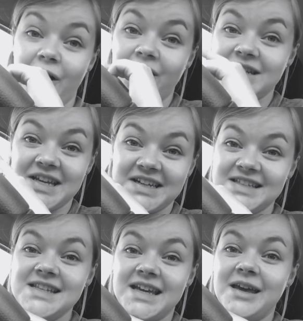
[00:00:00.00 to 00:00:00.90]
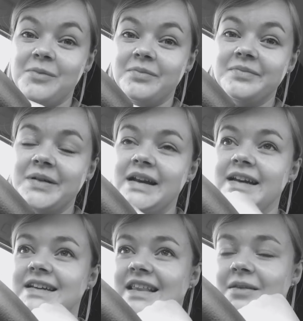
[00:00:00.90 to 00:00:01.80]
we are, because I can see him
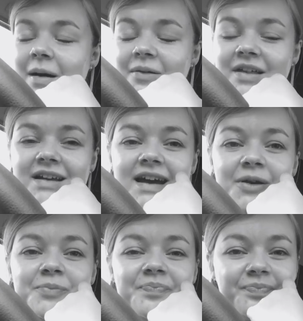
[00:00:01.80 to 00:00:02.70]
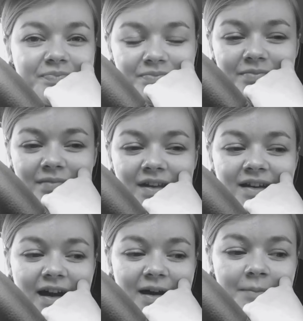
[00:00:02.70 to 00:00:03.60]
leading them out there now.
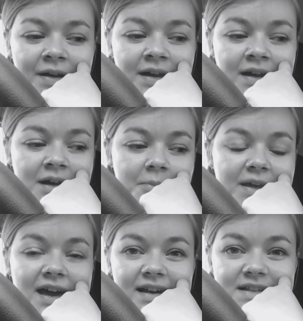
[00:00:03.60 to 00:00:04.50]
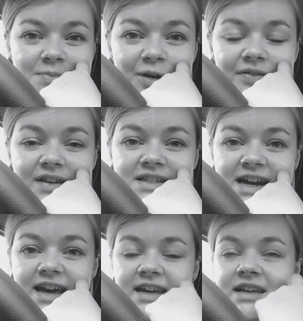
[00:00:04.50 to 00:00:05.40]
But yeah, it's moving
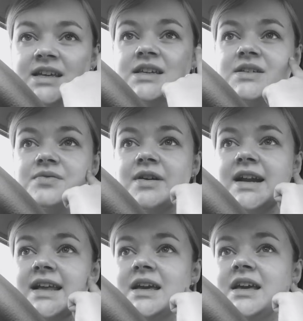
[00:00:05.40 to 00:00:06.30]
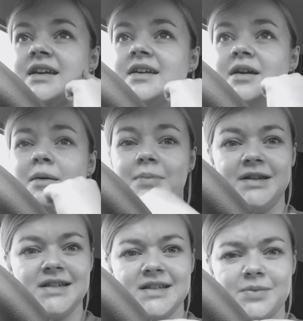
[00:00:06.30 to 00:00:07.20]
day. It's really a
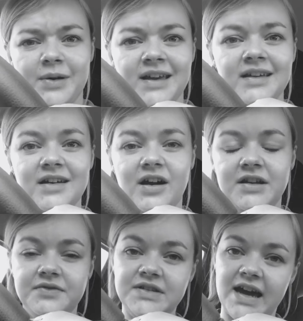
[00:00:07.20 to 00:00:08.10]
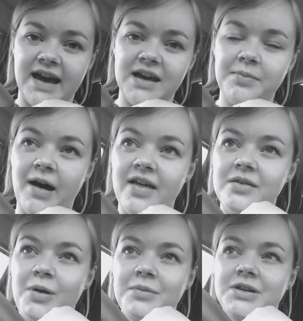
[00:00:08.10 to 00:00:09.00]
bittersweet kind of day, but at
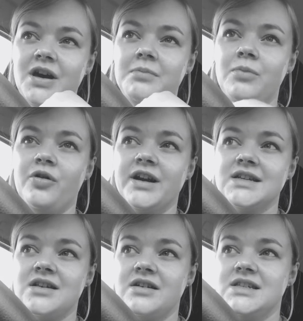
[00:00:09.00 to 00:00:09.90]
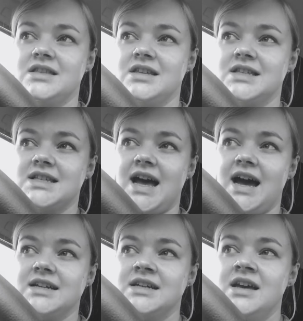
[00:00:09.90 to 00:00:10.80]
the moment I'm more excited than
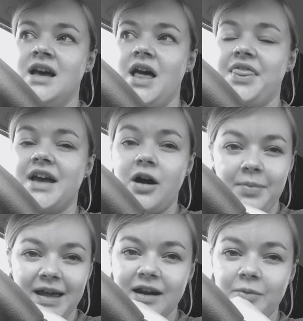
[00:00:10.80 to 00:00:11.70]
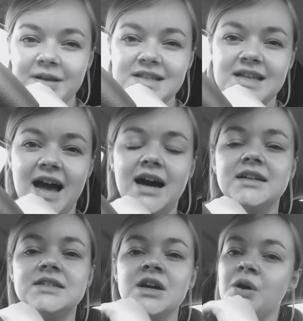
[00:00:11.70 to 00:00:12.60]
sad. I think I'll be a little bit
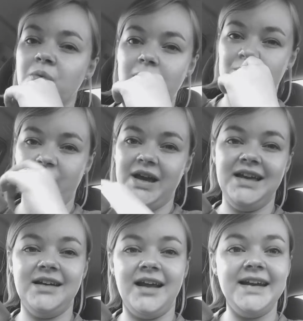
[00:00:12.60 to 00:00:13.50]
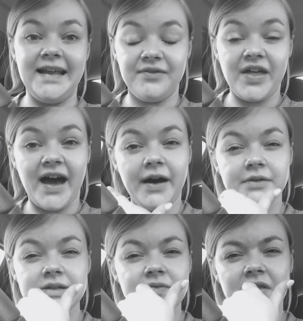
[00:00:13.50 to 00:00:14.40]
sad when we like leave the
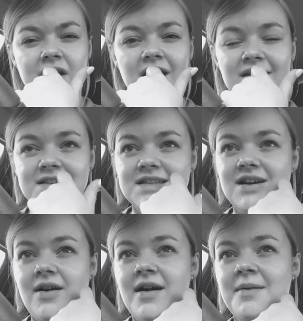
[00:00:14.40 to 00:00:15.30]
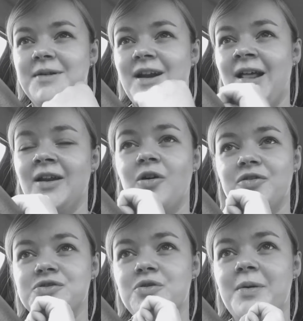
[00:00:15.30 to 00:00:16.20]
house for the last time and like lock
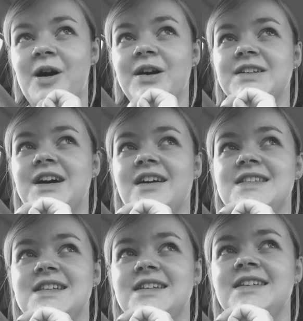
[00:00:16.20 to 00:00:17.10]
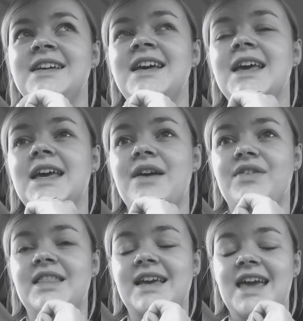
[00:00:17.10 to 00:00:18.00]
the door behind us and give
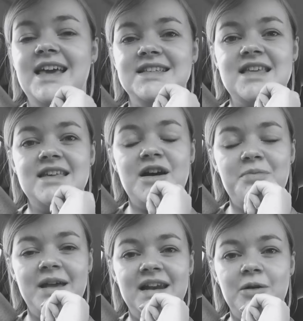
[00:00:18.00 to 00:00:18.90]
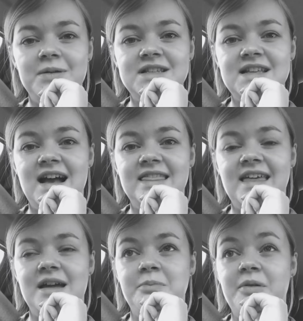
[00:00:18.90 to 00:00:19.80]
in the keys. I think I'll be a little bit sad
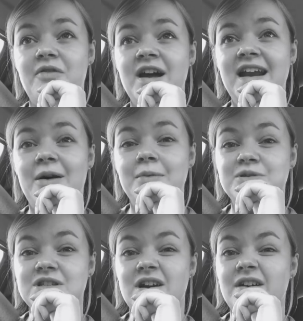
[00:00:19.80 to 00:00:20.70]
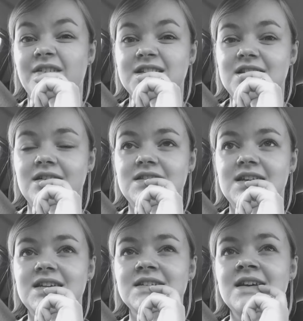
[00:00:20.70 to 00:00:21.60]
then, but right now I'm just kind of
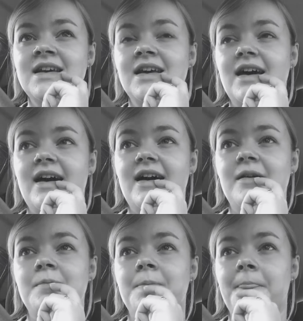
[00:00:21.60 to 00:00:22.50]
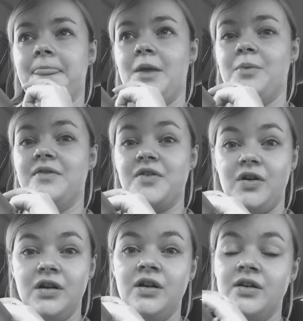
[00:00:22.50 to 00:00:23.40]
excited. We've
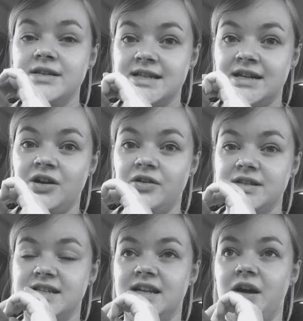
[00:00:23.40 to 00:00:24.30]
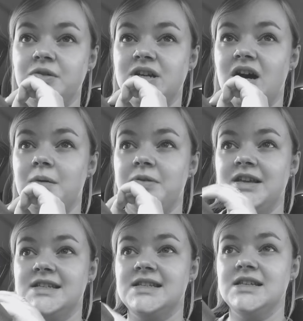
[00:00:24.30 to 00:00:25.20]
got lots and lots to load up.
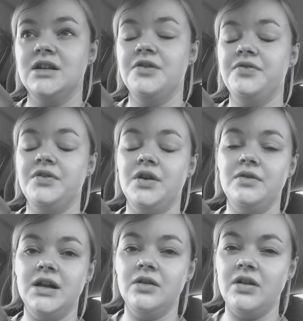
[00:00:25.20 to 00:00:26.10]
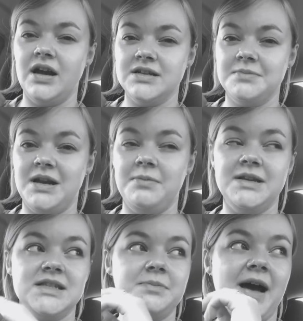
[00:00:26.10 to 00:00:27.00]
There's still a few little last minute
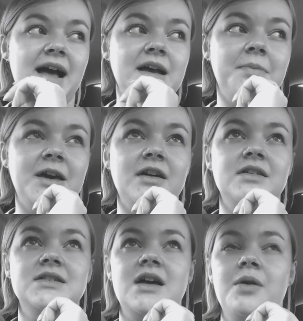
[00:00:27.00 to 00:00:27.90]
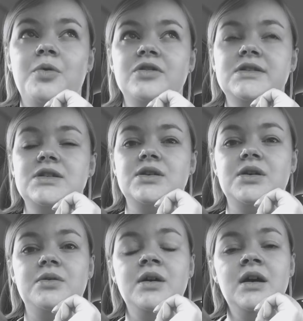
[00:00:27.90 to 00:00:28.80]
bits to pack because I want
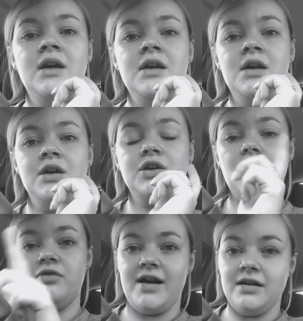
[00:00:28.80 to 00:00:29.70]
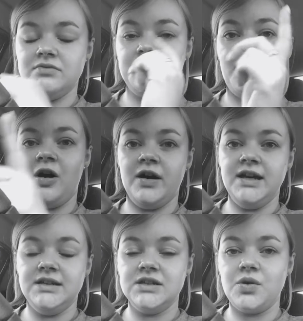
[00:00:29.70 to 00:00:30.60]
to go round
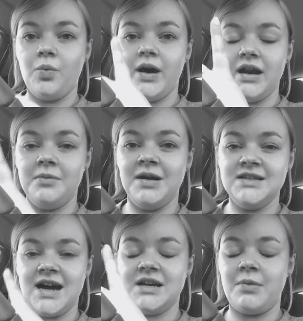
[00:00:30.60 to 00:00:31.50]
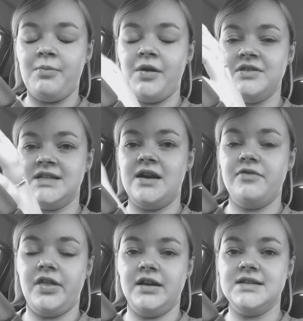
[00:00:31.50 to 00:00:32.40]
behind Will and my dad and my brothers and
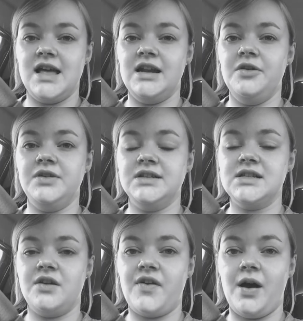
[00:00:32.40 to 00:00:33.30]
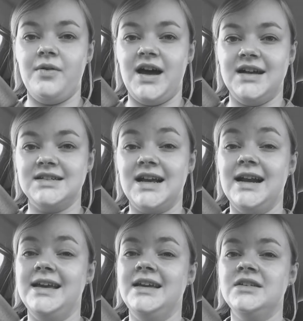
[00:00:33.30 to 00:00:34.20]
everything as they're loading stuff out and
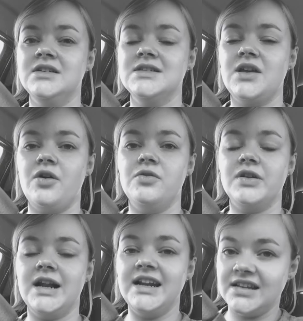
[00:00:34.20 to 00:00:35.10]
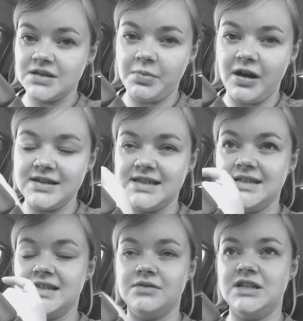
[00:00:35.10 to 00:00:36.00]
clean. So the cleaning supplies
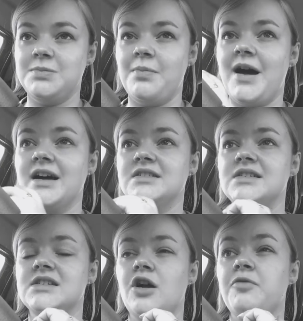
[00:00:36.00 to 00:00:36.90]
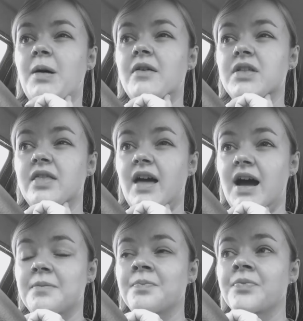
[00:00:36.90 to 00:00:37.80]
still need to be packed and stuff. But other than
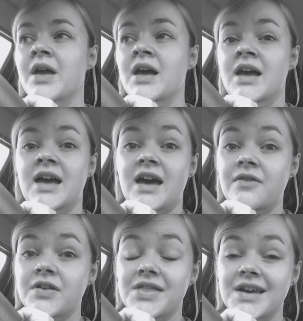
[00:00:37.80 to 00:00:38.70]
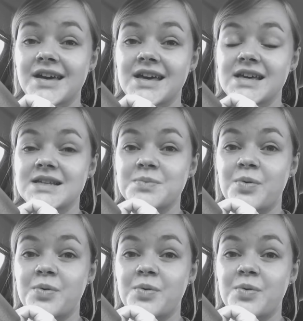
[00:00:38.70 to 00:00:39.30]
that, everything is